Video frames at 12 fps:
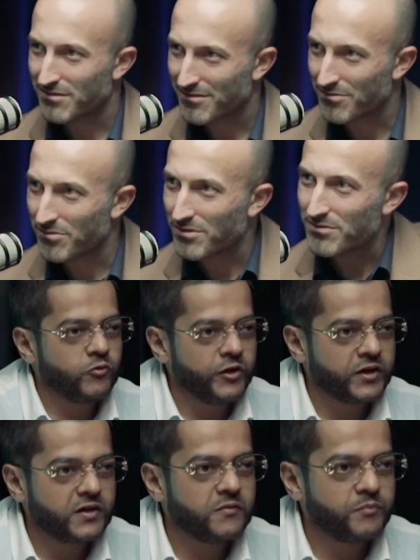That you can work
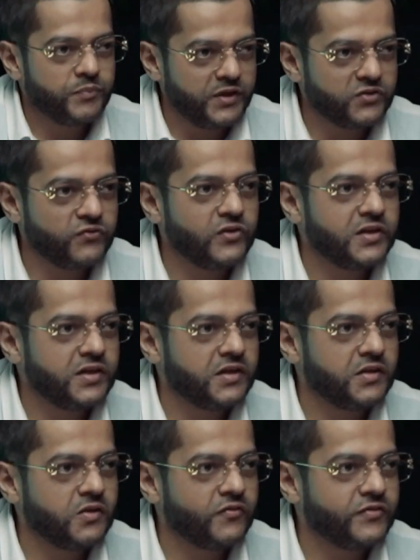peacefully in
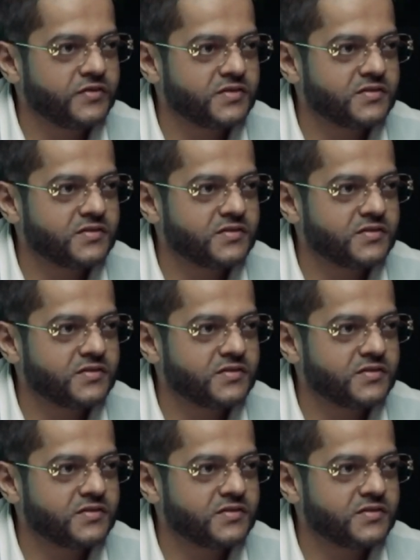the office.